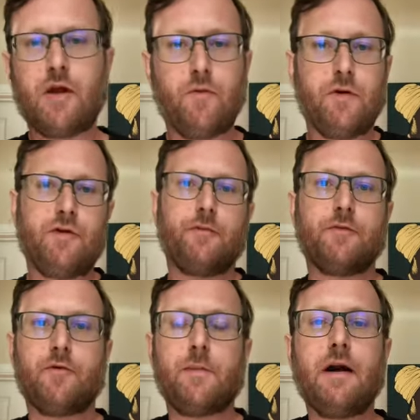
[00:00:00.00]
which helps
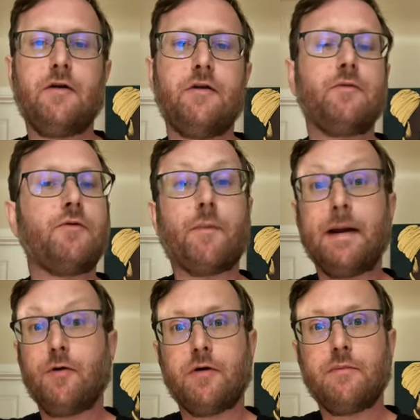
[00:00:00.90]
support minority,
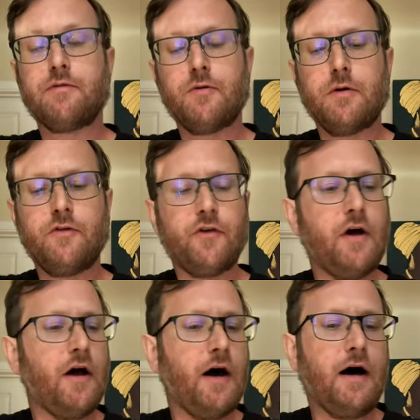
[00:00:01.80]
minority brewers.
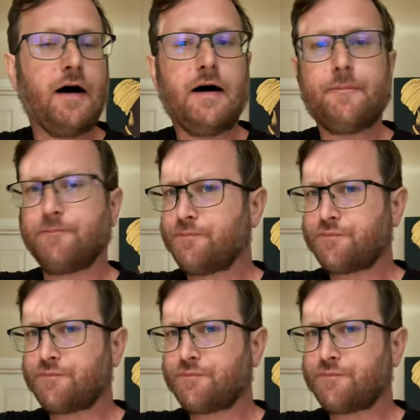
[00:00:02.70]
Um,